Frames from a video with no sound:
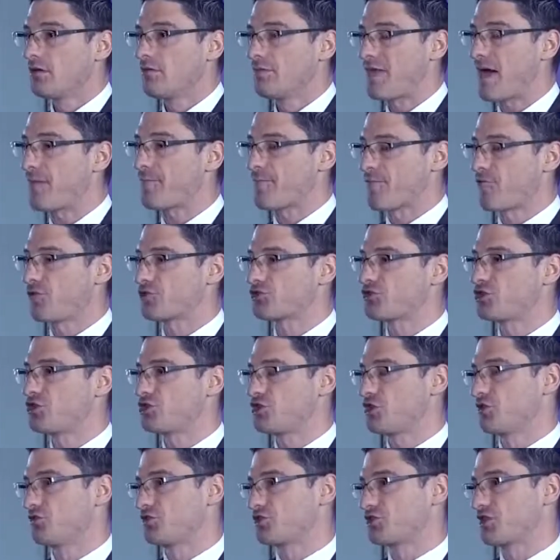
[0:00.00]
that
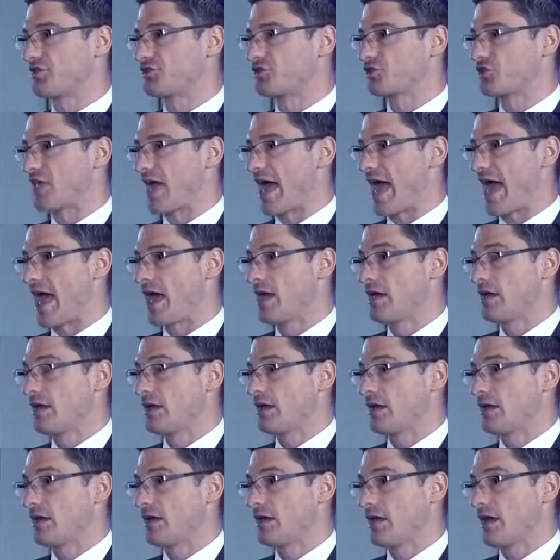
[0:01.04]
prostitute sits there
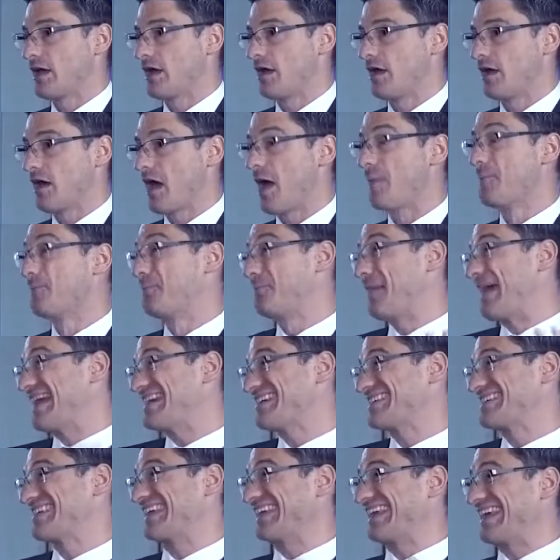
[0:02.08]
and
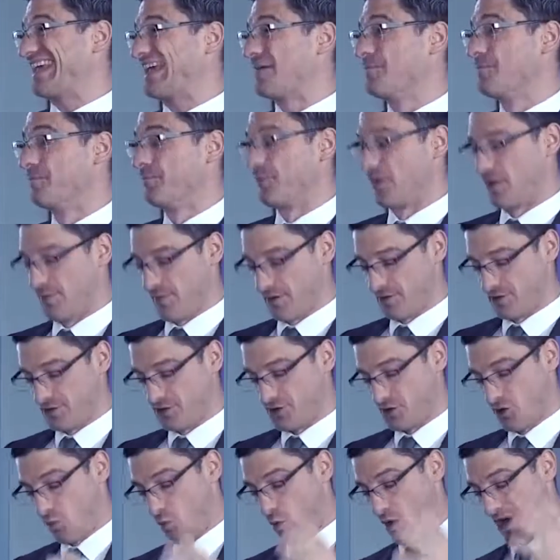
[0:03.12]
basically implements
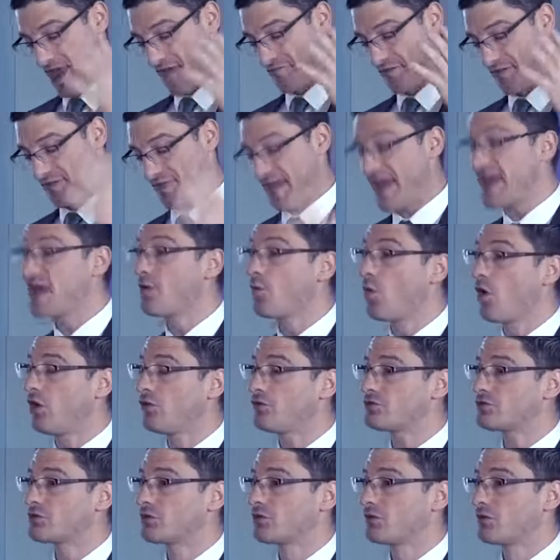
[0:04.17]
whatever they
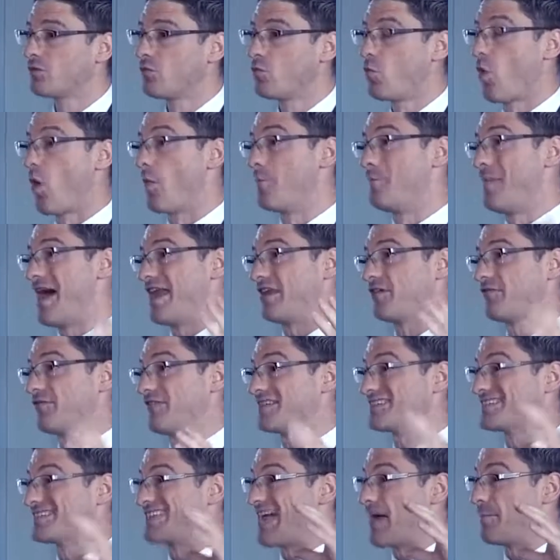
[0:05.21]
want, what
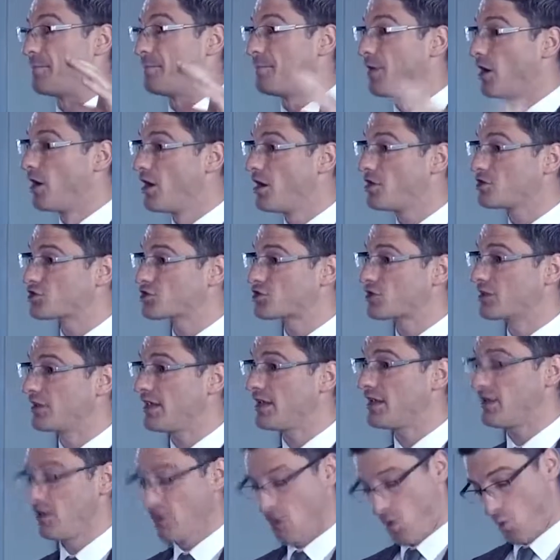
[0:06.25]
benefits them
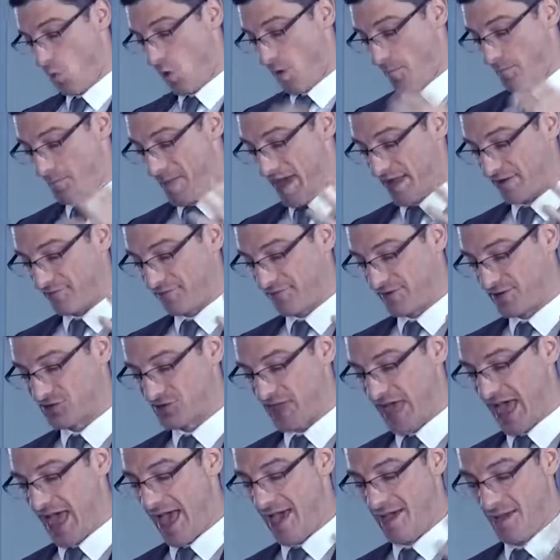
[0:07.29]
personally, what benefits
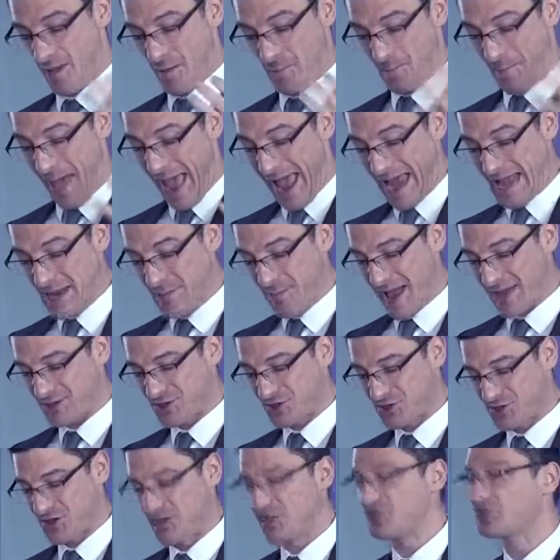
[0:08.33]
their
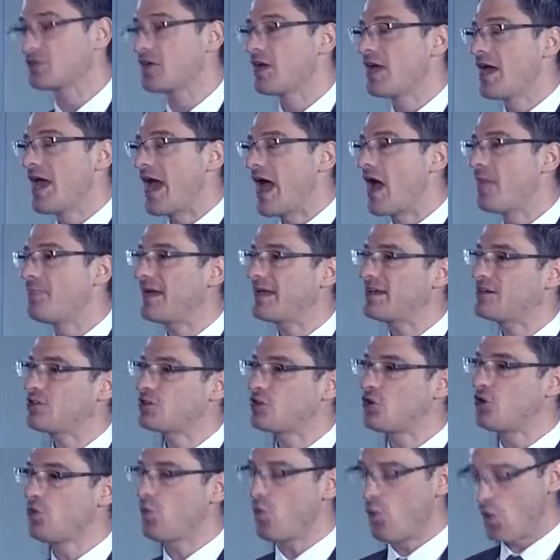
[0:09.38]
paymasters, and they
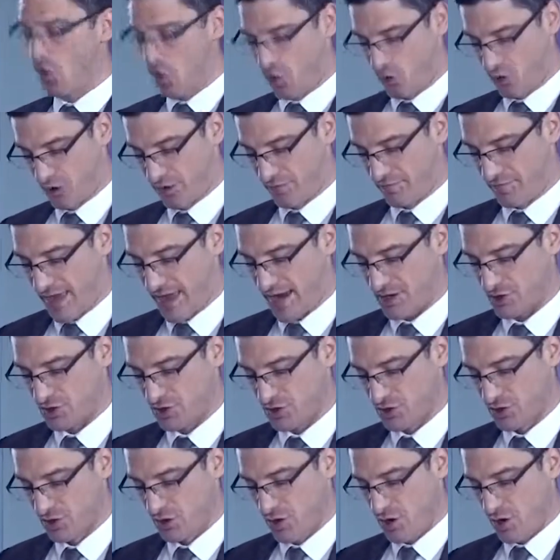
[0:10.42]
do all of this
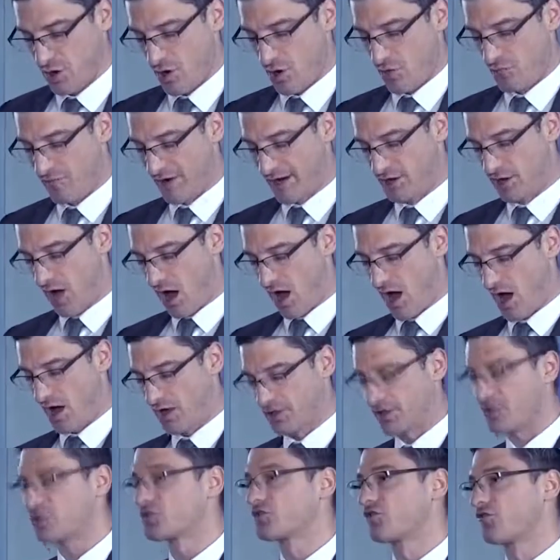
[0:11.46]

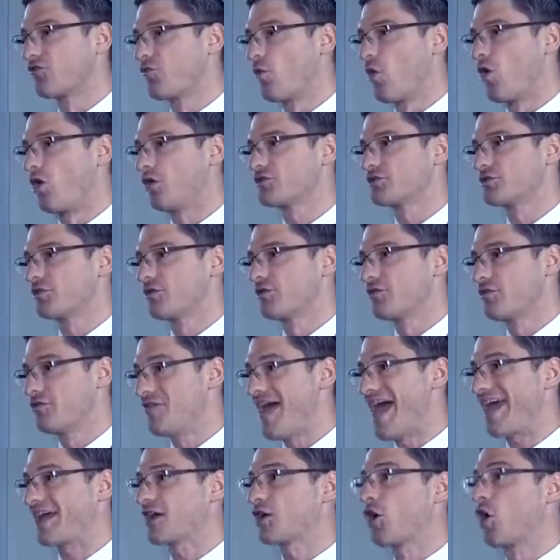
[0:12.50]
regardless of what
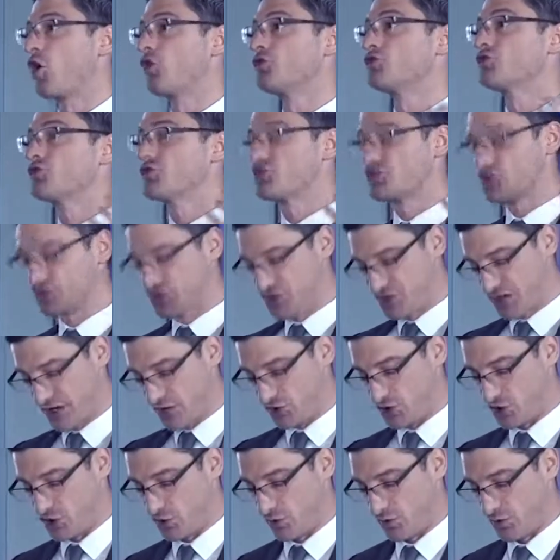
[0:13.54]
their
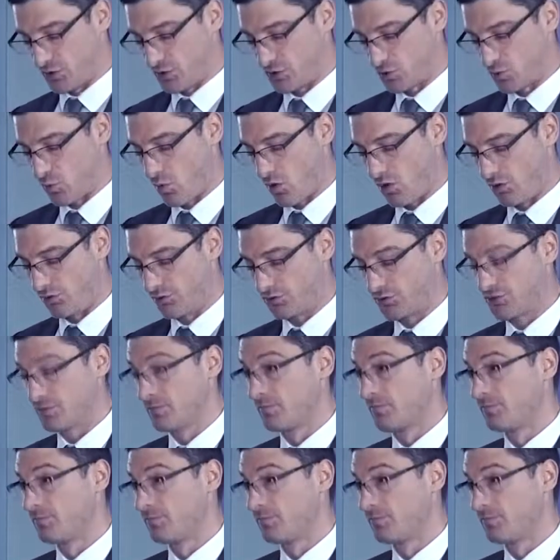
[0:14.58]
constituents want.